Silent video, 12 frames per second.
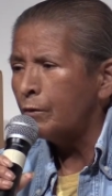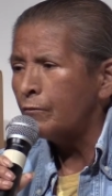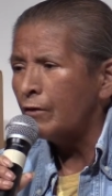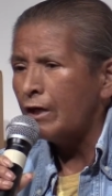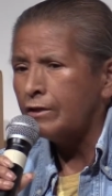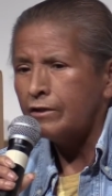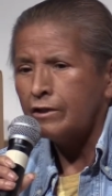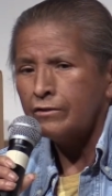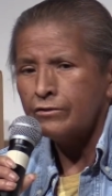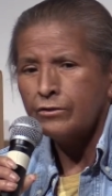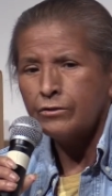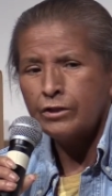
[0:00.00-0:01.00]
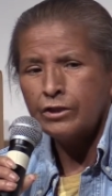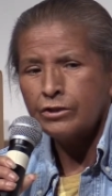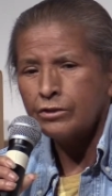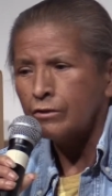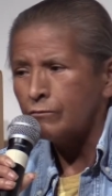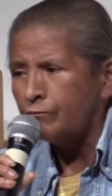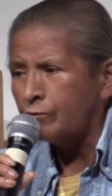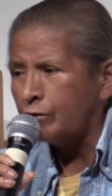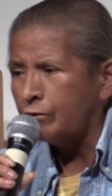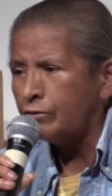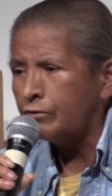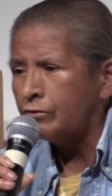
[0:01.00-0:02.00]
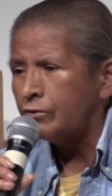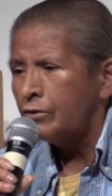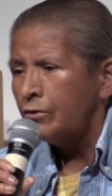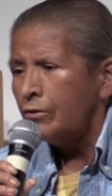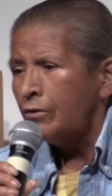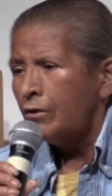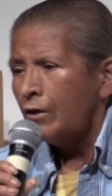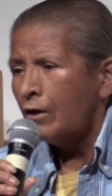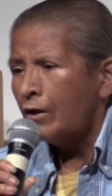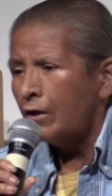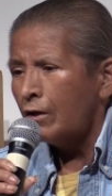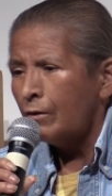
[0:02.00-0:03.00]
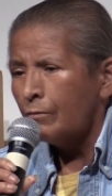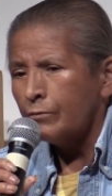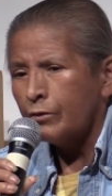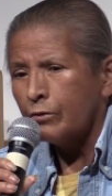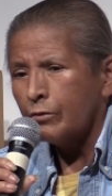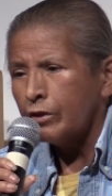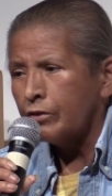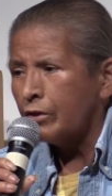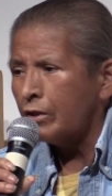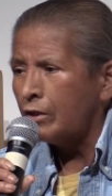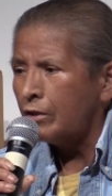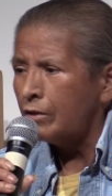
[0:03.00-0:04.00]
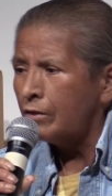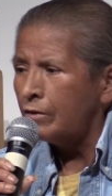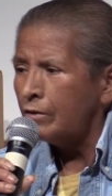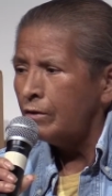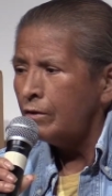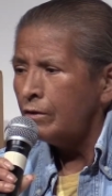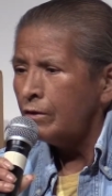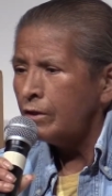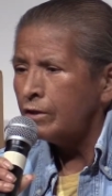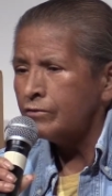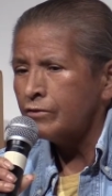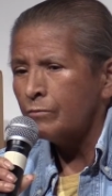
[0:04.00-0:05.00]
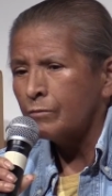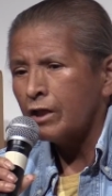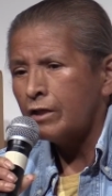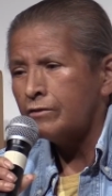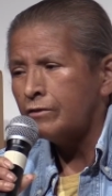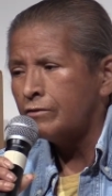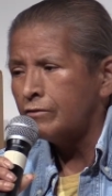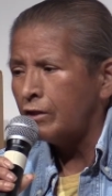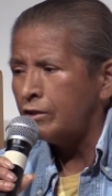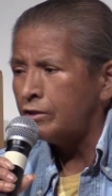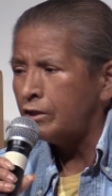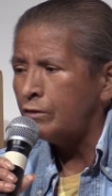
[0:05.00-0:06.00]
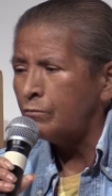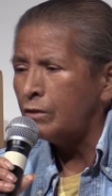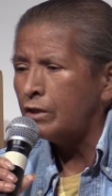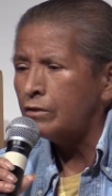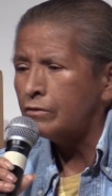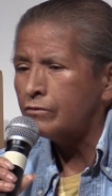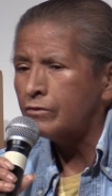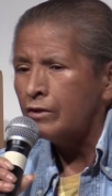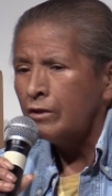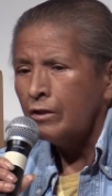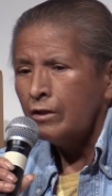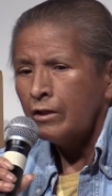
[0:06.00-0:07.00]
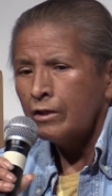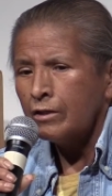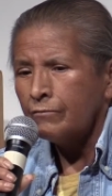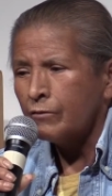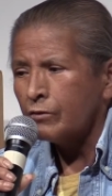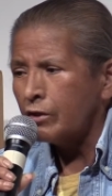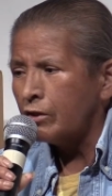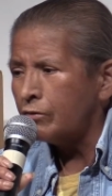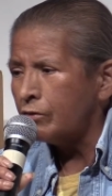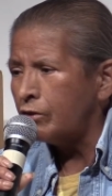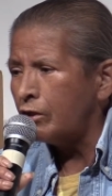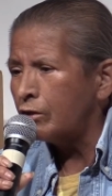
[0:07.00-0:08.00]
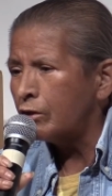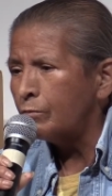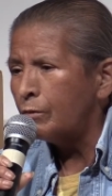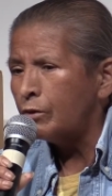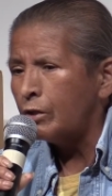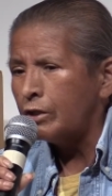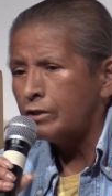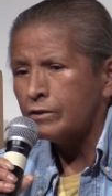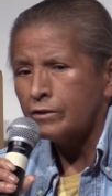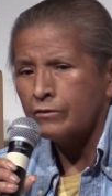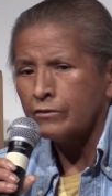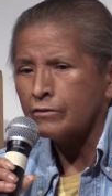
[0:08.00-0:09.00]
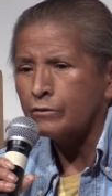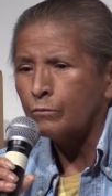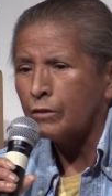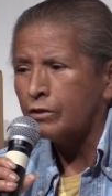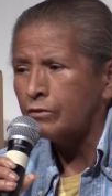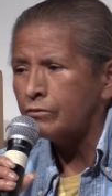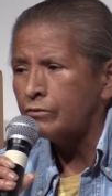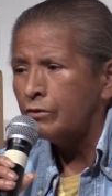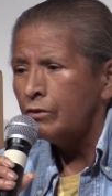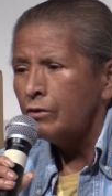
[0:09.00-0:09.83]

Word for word: provide these traditional foods um, during the, in some cases, 18 months, and for the other younger boys, six months.